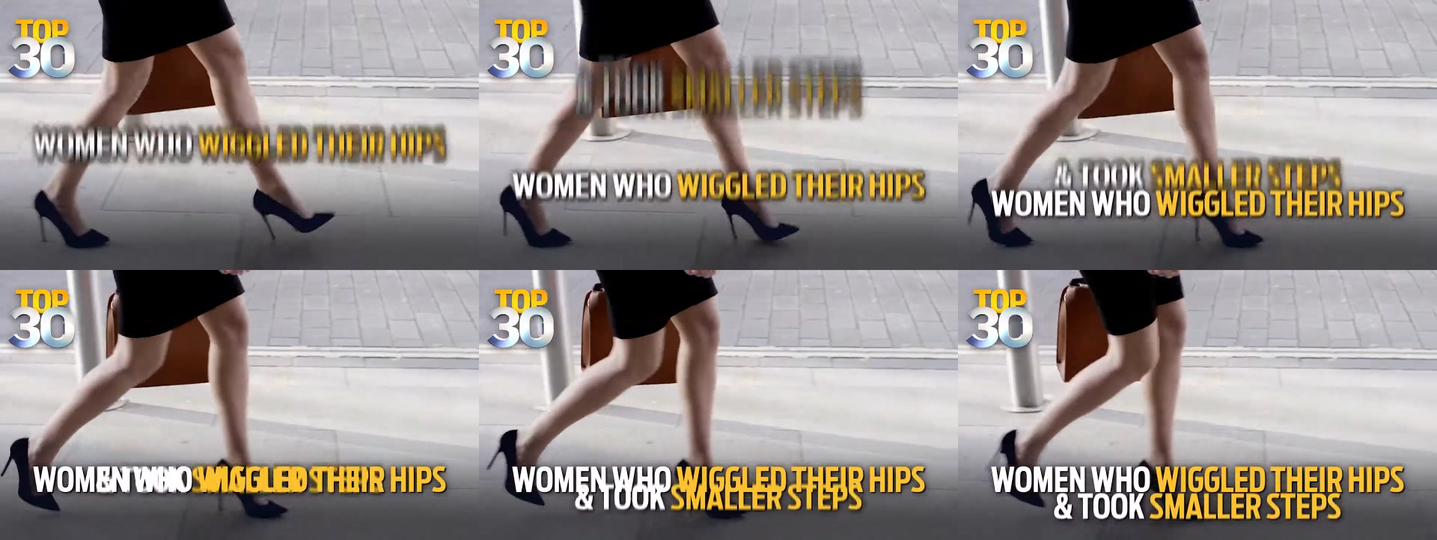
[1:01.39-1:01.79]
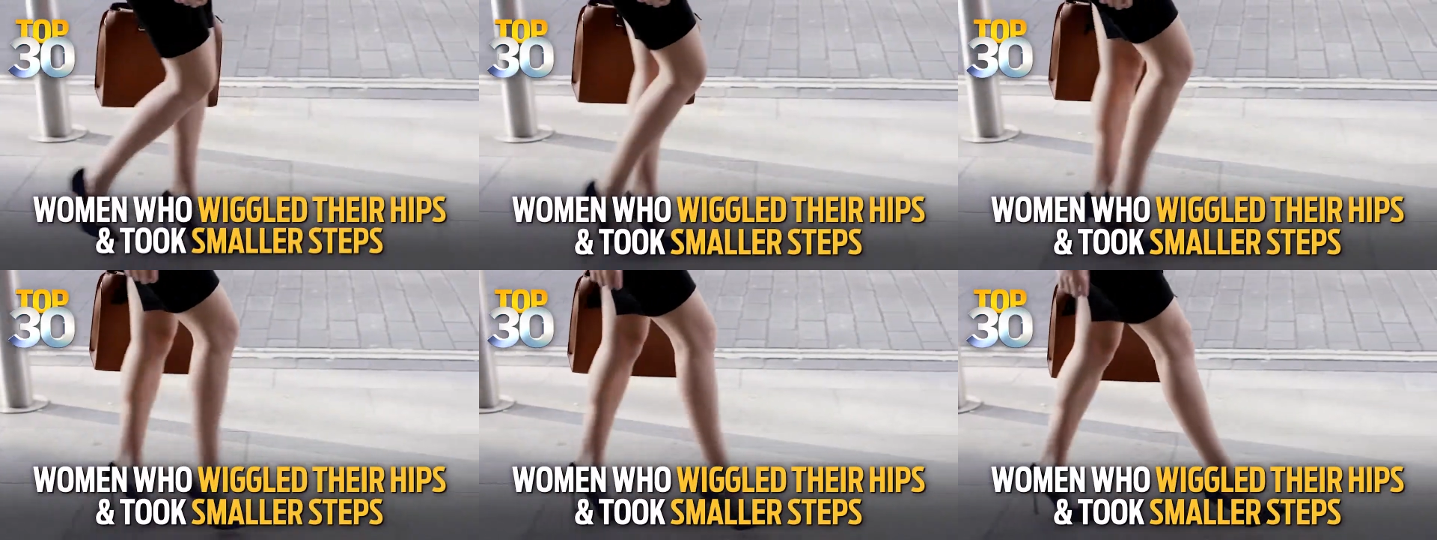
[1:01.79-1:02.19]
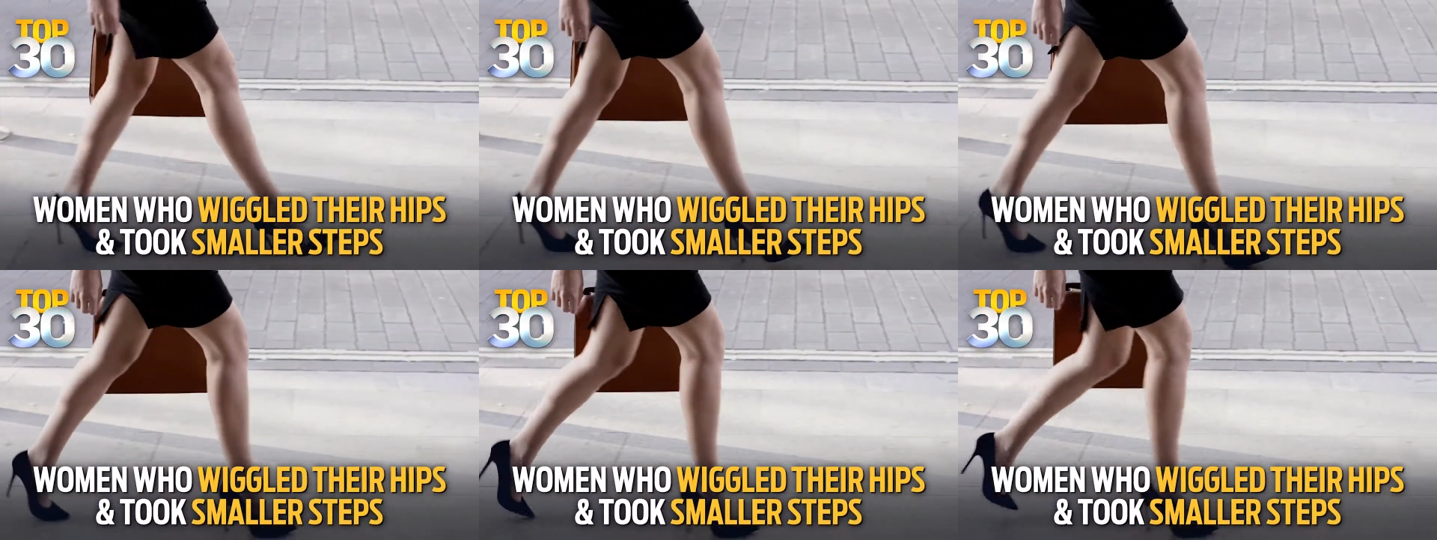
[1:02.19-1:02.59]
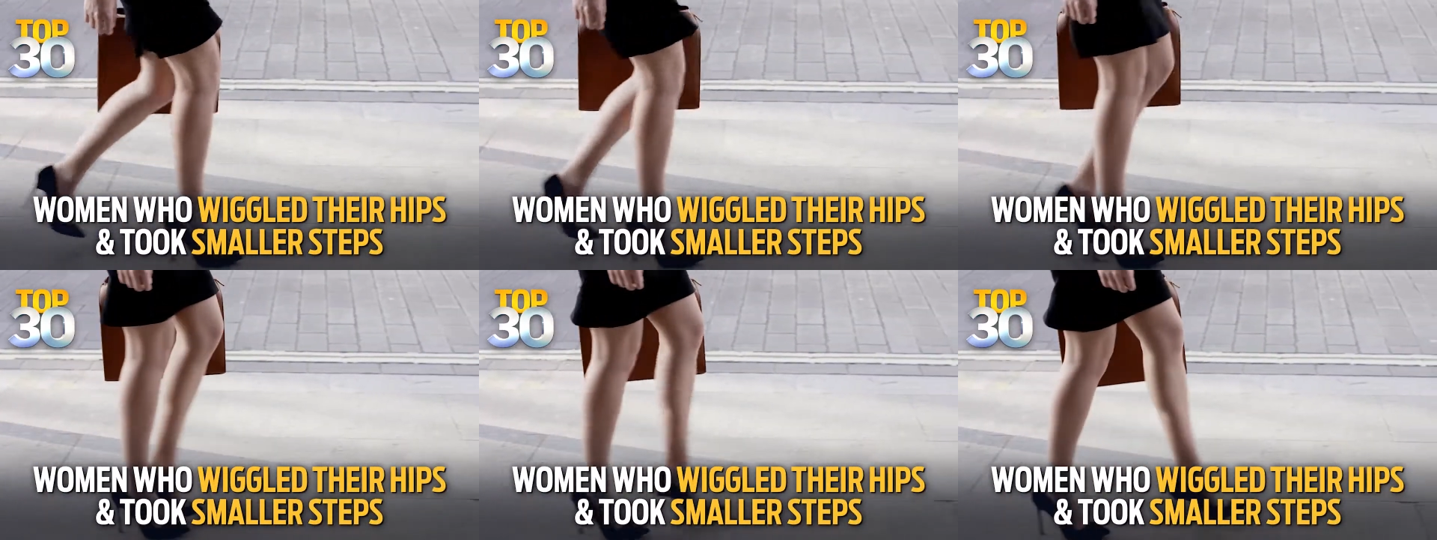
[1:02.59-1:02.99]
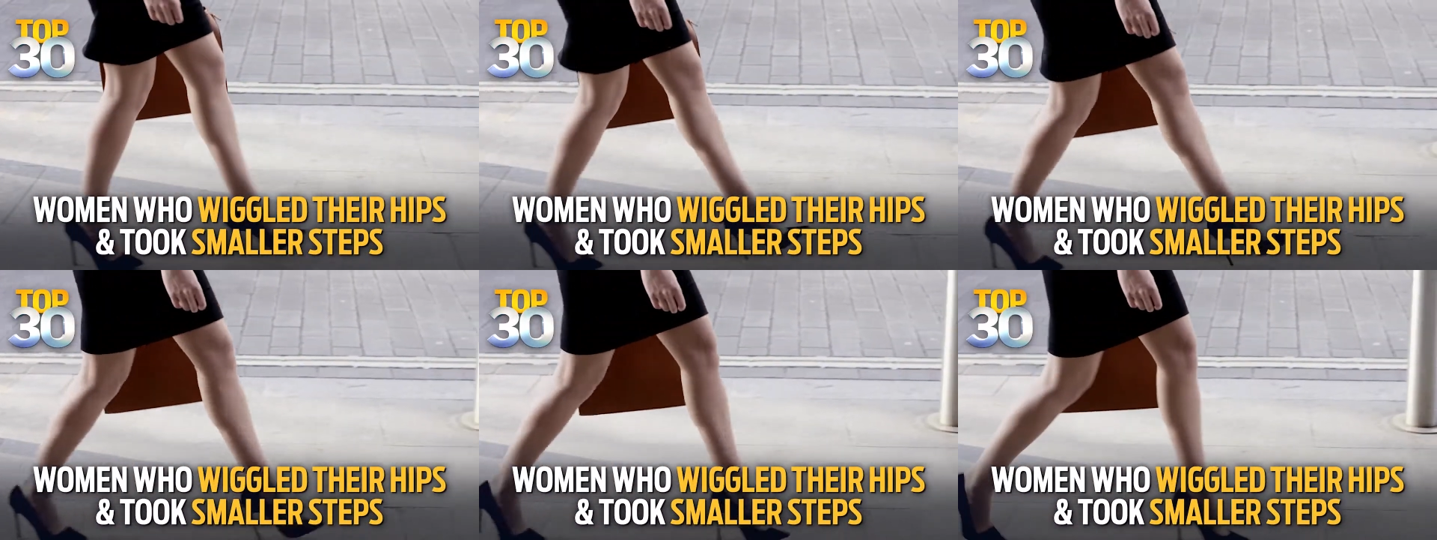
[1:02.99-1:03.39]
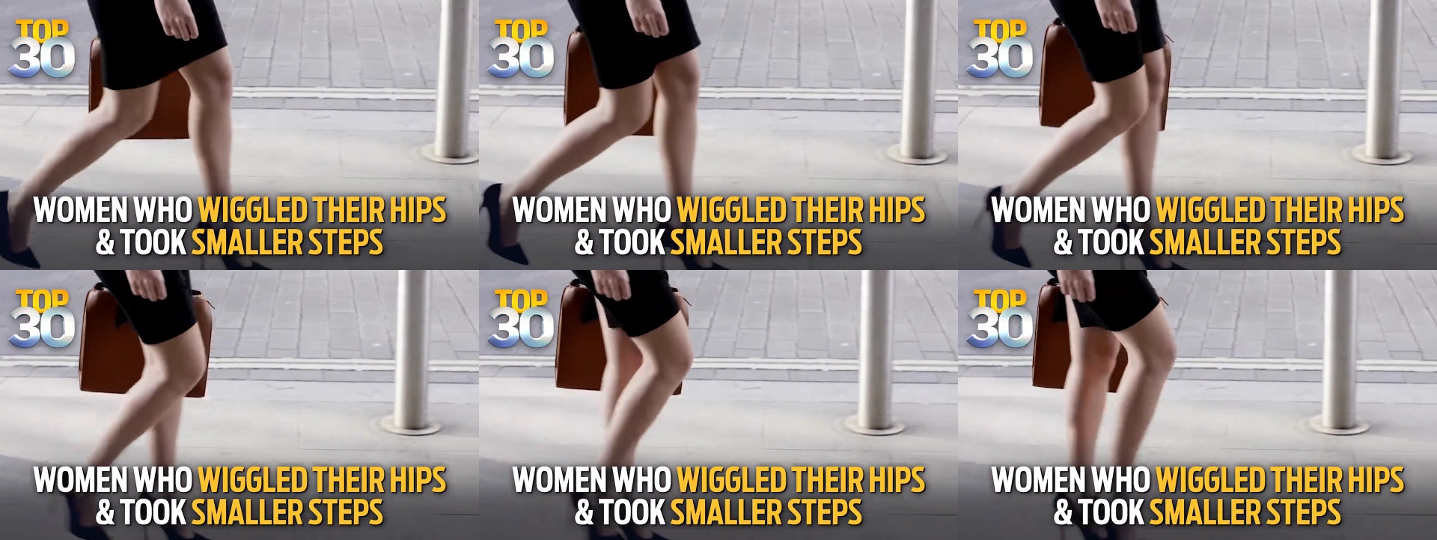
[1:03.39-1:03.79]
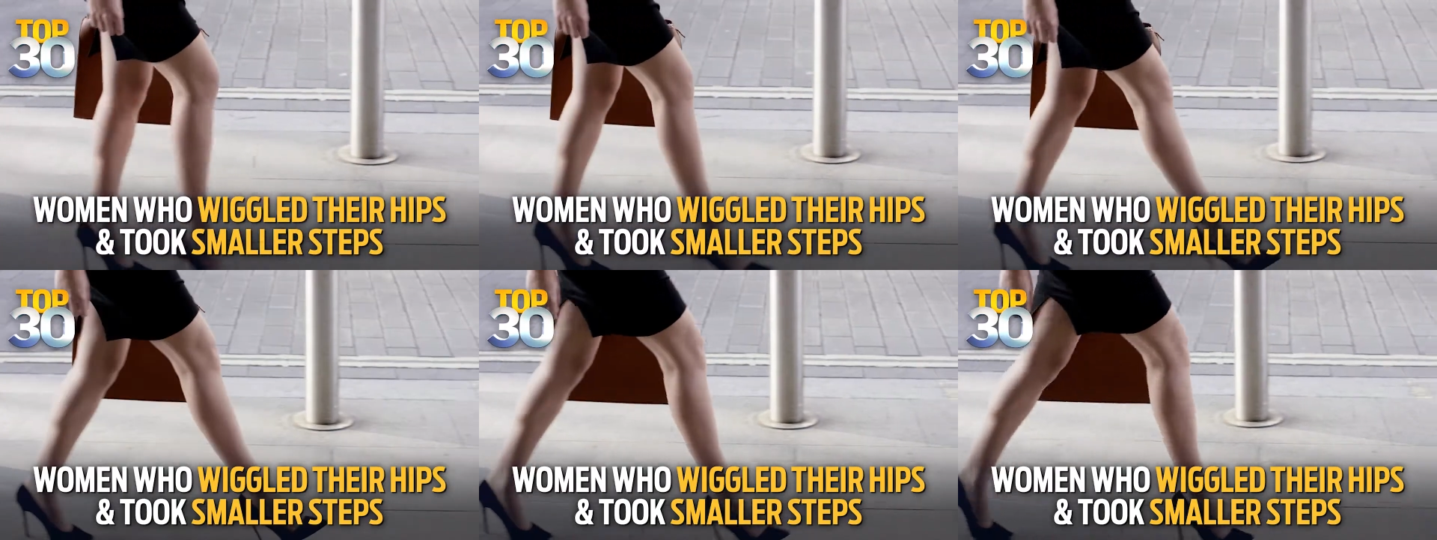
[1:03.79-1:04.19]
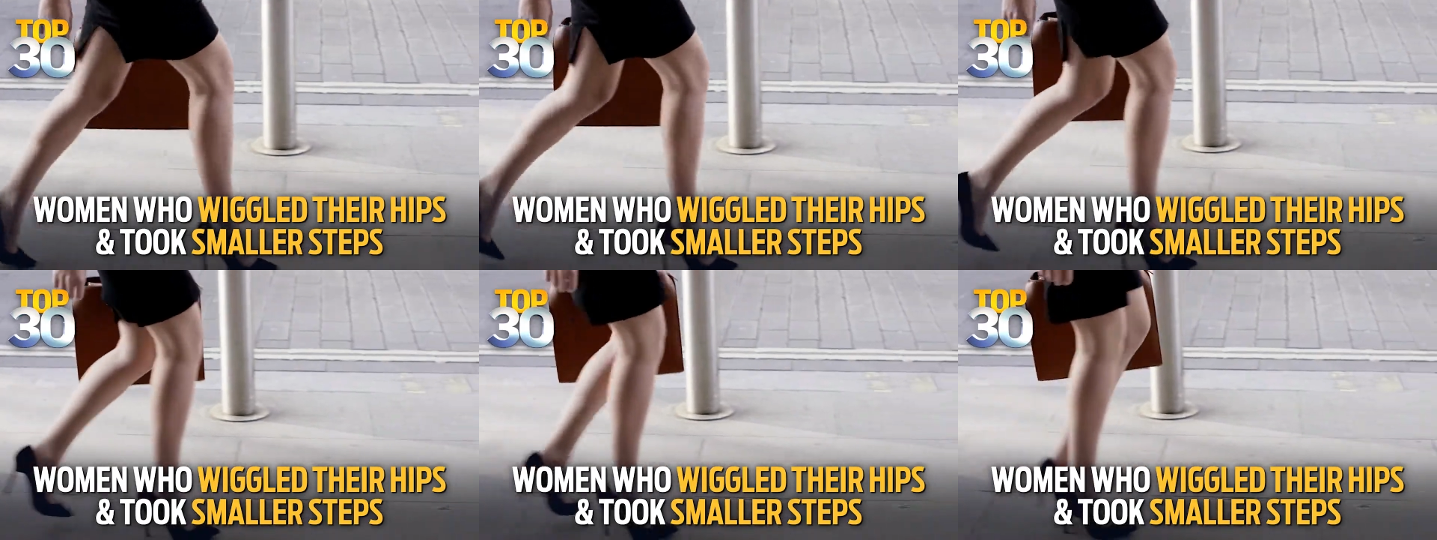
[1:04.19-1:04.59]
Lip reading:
(no speaker visible)